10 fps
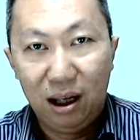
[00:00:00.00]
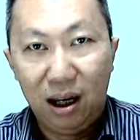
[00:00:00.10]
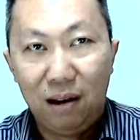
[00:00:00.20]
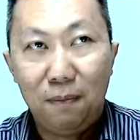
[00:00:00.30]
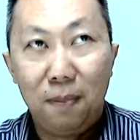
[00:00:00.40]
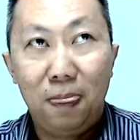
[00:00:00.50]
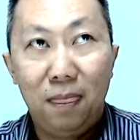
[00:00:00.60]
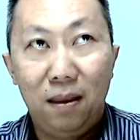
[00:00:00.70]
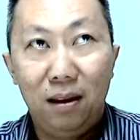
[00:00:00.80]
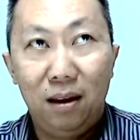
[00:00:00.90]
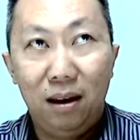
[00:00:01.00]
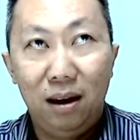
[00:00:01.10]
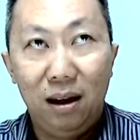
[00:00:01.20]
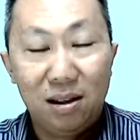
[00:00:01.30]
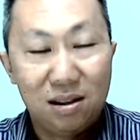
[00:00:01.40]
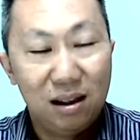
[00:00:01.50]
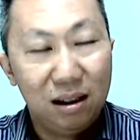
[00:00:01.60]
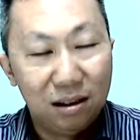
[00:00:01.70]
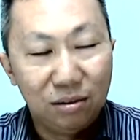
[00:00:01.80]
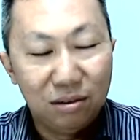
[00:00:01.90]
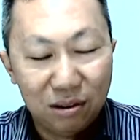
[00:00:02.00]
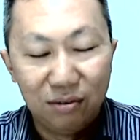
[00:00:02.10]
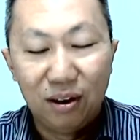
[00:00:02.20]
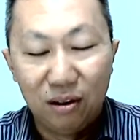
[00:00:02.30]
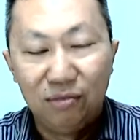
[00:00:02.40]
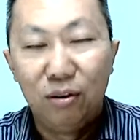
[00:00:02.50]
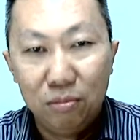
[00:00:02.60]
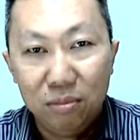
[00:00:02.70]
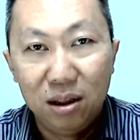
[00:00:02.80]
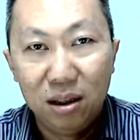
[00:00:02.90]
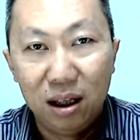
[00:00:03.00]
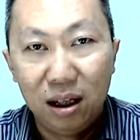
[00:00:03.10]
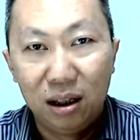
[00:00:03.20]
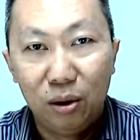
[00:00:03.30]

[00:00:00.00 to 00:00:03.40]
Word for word: And it's a little difficult for me